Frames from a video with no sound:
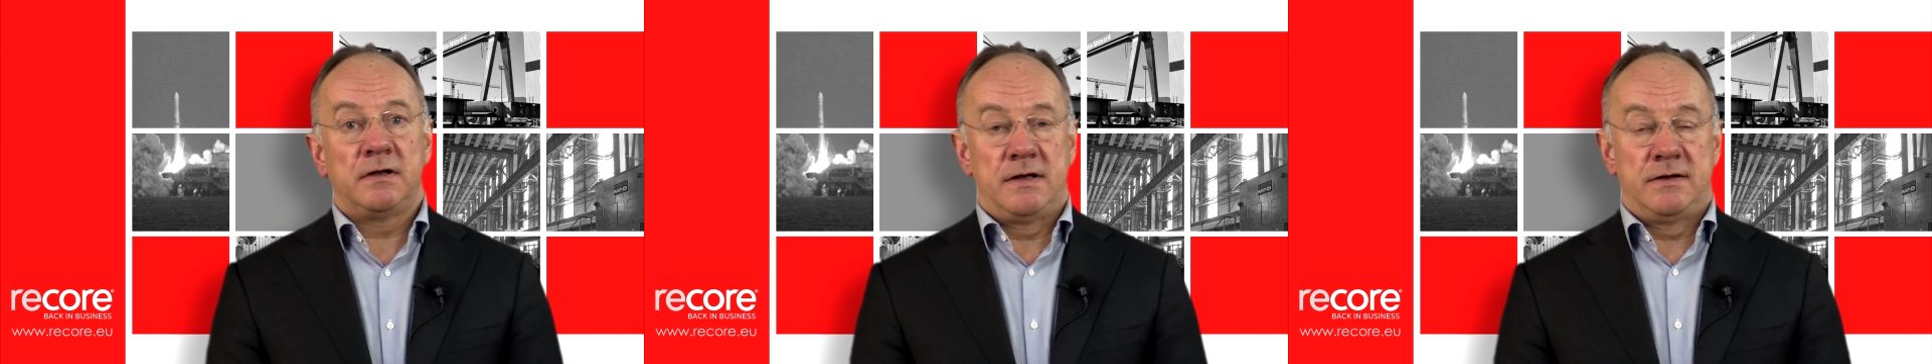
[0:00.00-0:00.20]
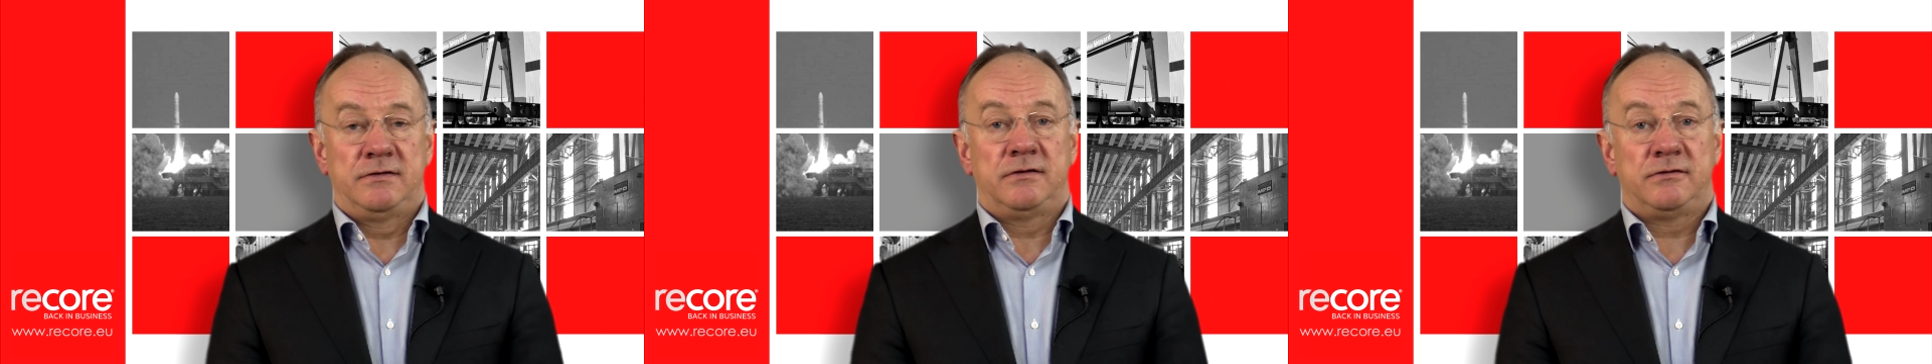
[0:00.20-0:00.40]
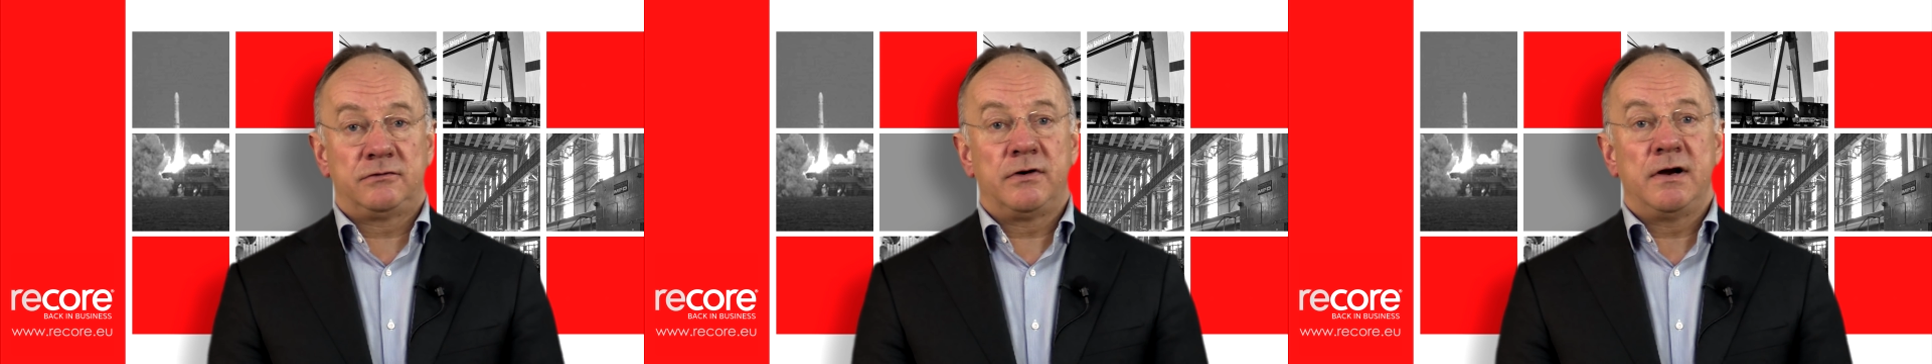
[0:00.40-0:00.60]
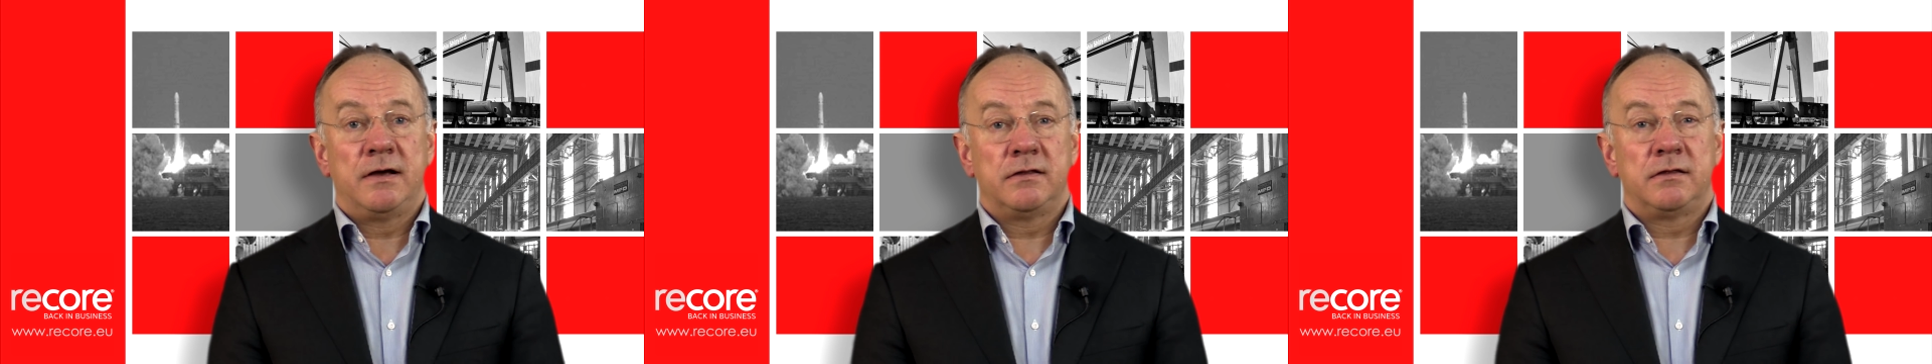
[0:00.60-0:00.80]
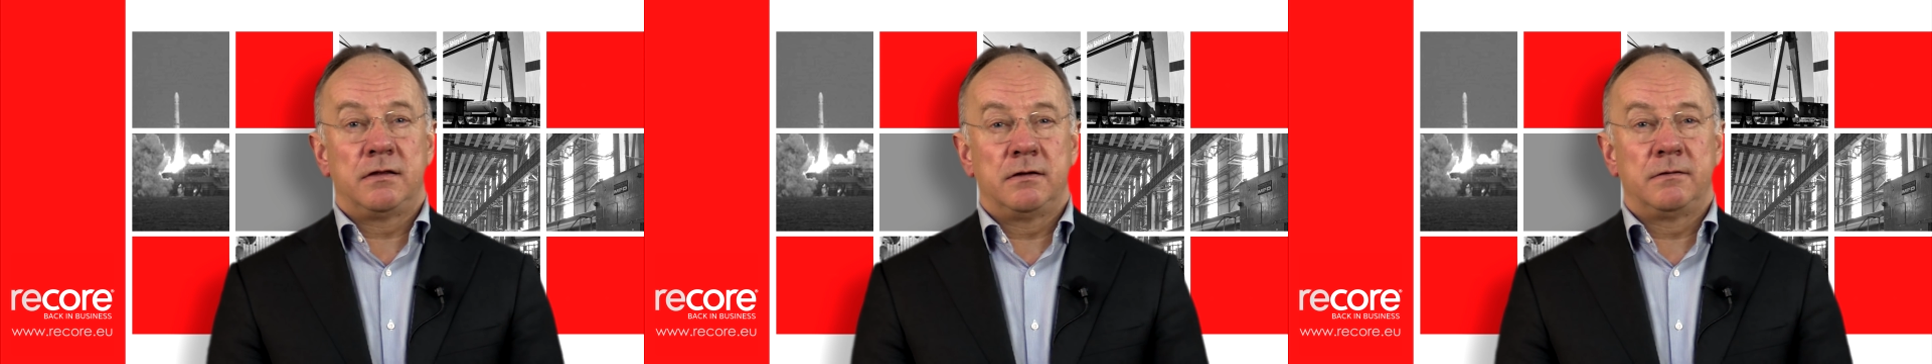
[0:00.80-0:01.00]
as a
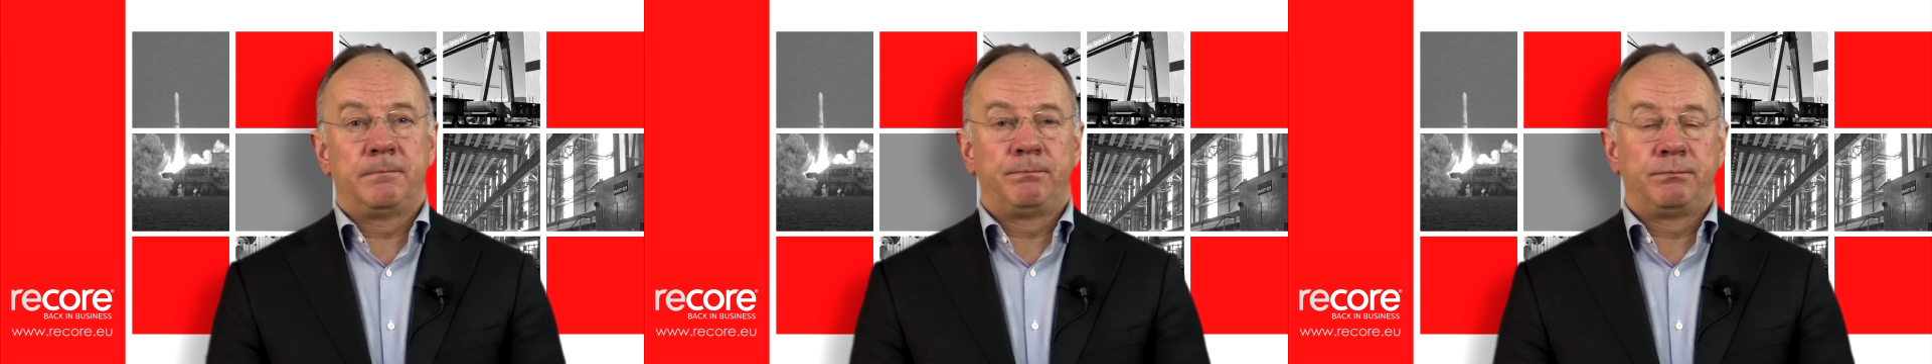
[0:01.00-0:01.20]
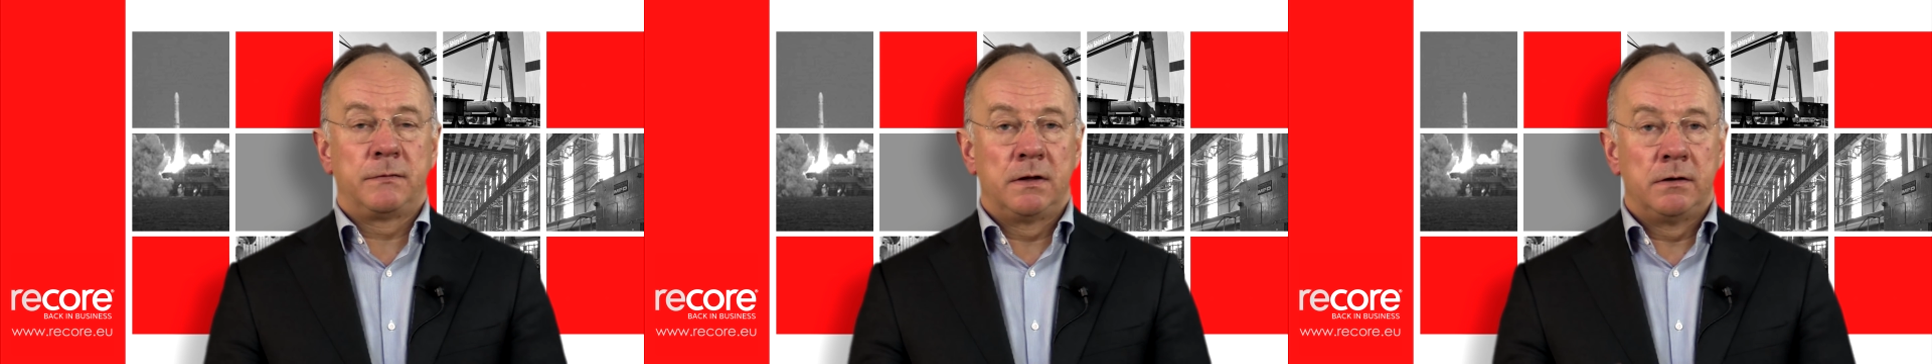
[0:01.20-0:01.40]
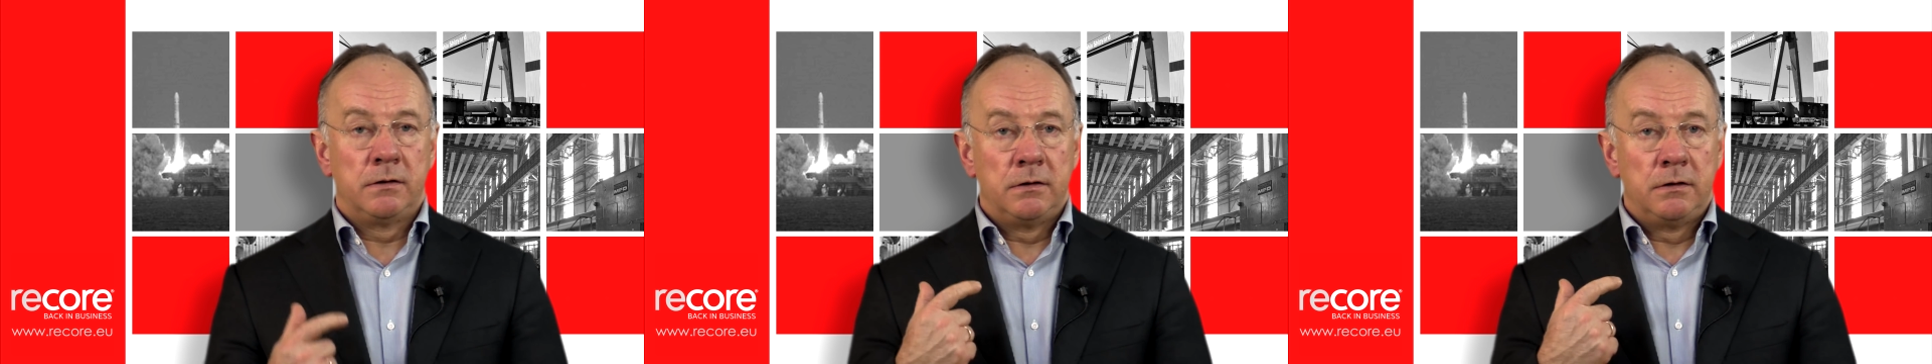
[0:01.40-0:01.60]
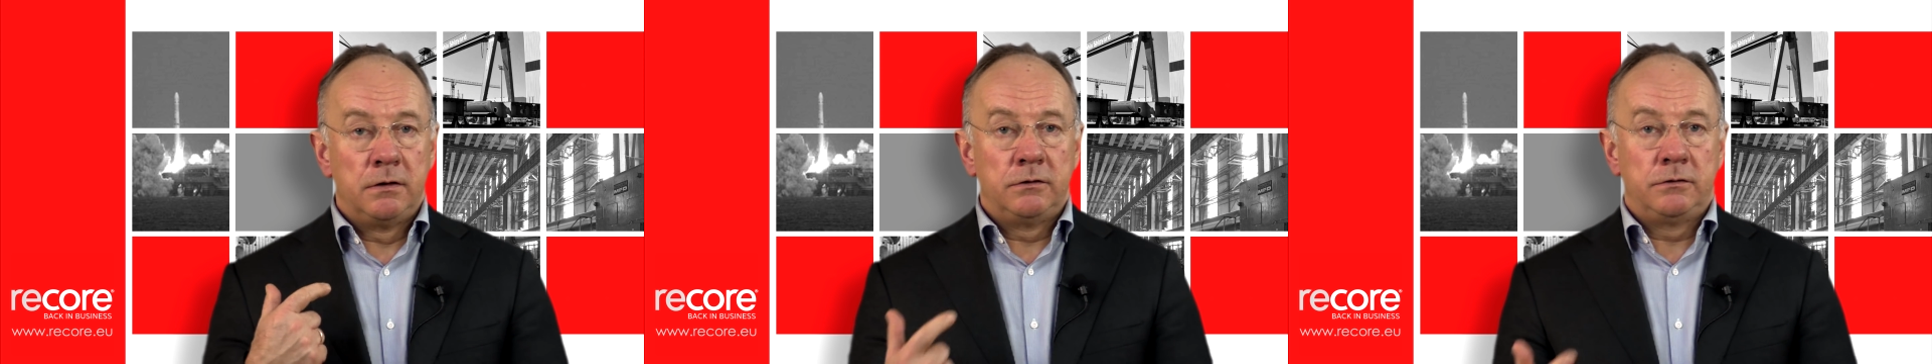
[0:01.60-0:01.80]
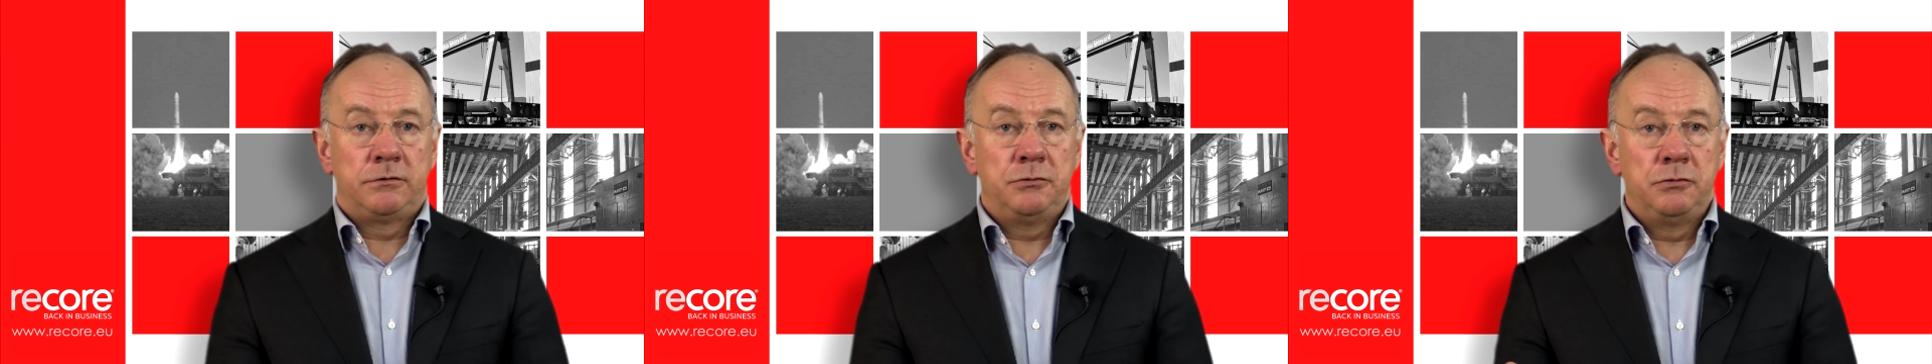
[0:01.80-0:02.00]
strength.
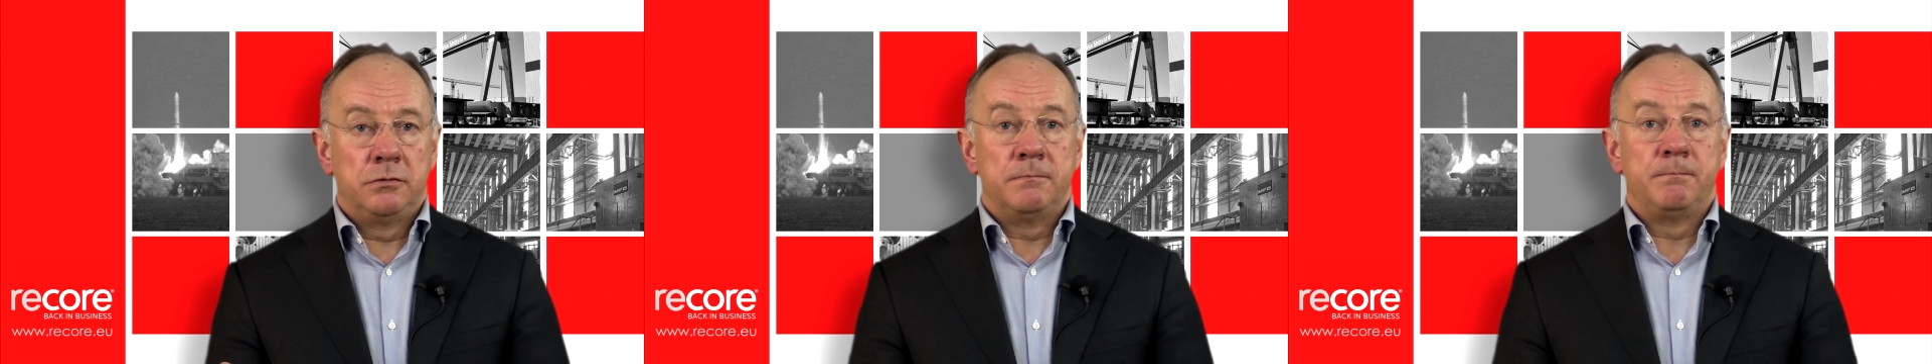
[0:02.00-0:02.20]
2.